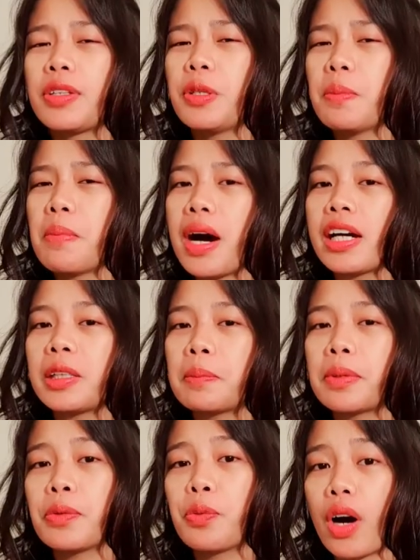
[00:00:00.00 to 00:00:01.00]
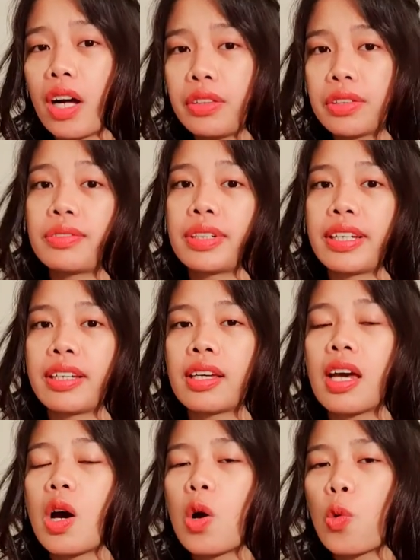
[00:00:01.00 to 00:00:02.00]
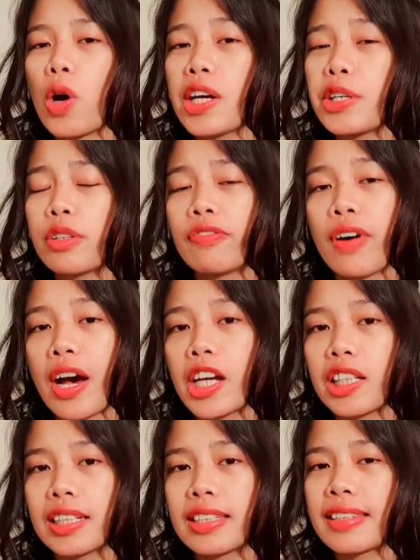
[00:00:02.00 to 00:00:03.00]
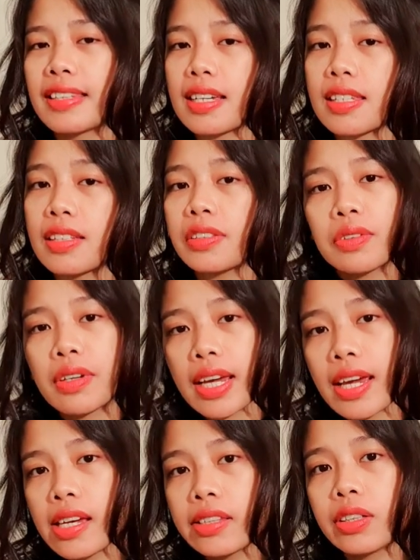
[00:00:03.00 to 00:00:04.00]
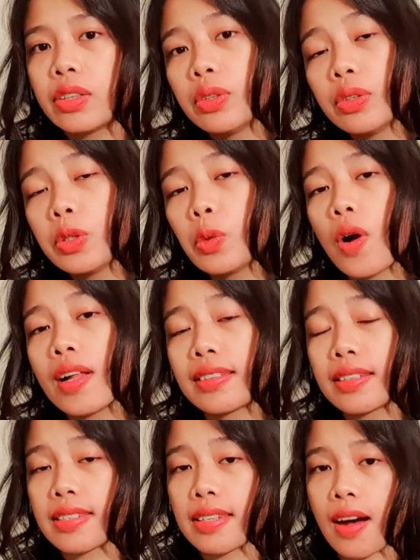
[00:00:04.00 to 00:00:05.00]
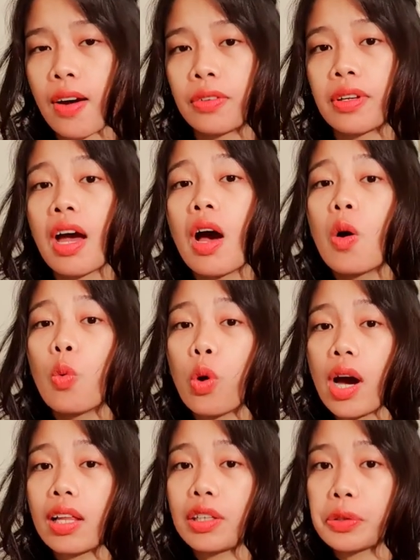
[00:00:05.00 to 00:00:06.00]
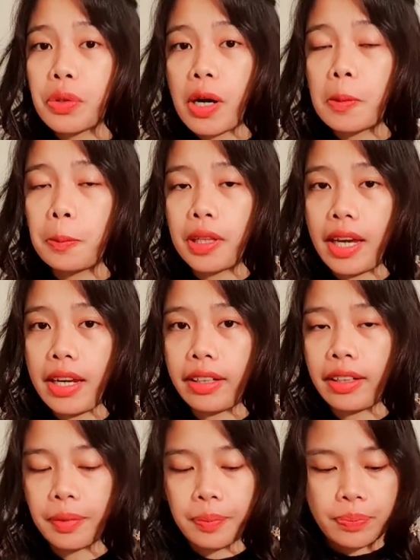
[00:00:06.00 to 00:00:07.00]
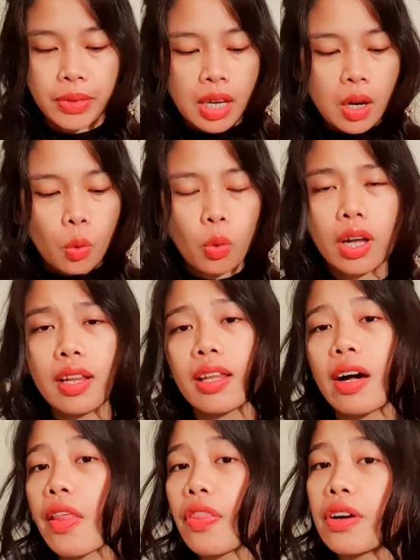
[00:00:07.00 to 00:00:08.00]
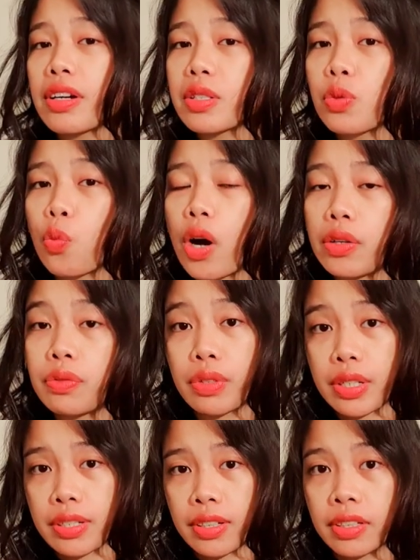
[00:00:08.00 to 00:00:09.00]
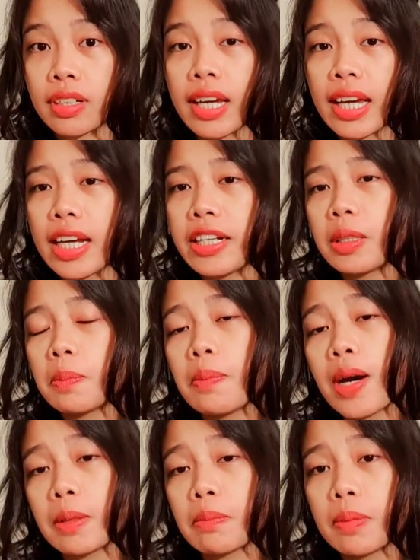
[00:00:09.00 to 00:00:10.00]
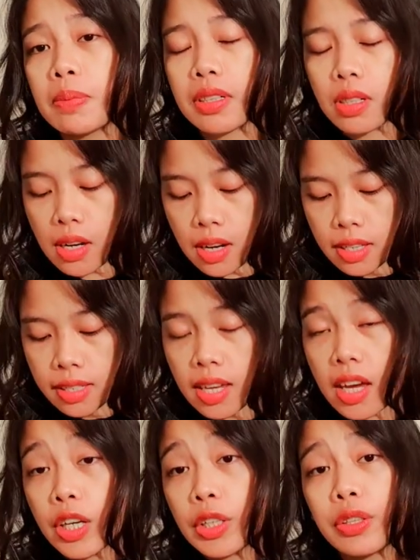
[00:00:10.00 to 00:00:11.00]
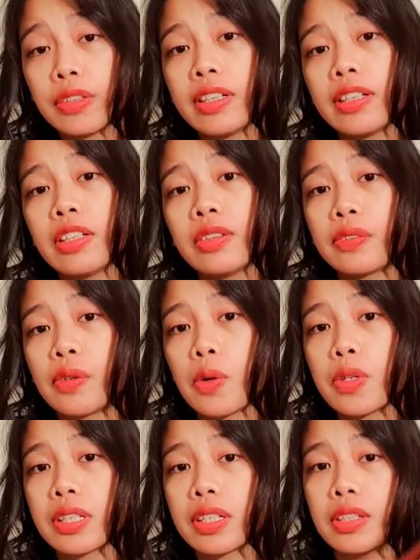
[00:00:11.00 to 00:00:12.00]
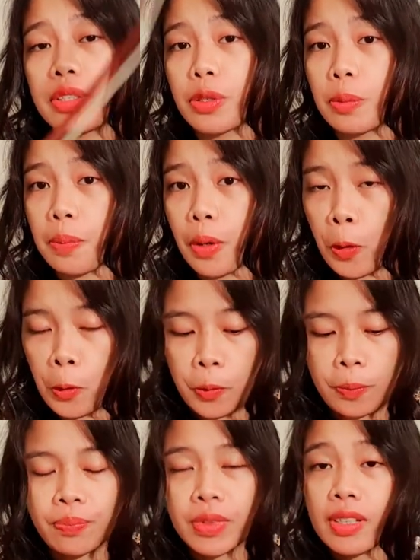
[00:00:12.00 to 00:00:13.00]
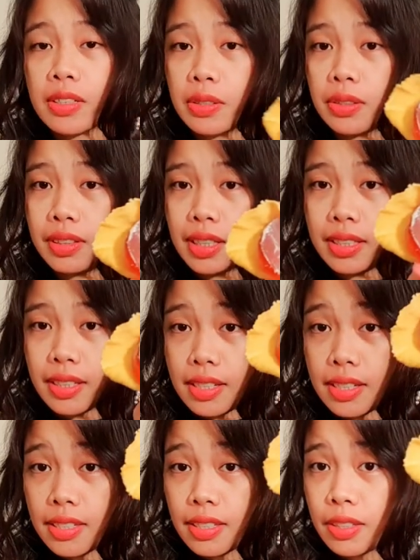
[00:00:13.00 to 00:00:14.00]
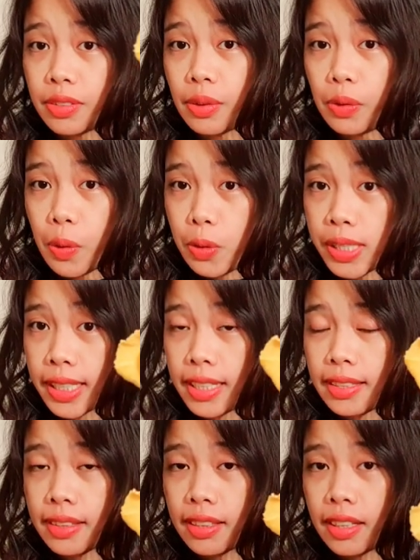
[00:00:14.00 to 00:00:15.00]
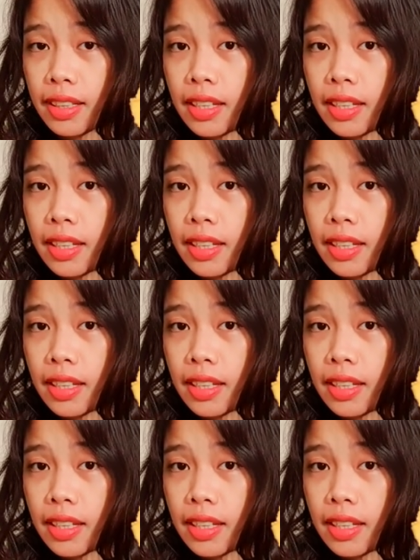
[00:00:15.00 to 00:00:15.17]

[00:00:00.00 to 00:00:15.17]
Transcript: You might be wondering why your violin doesn't create a good quality sound while you are playing. Well, there is one reason, and it might be because you didn't rosin your bow. So this is the rosin.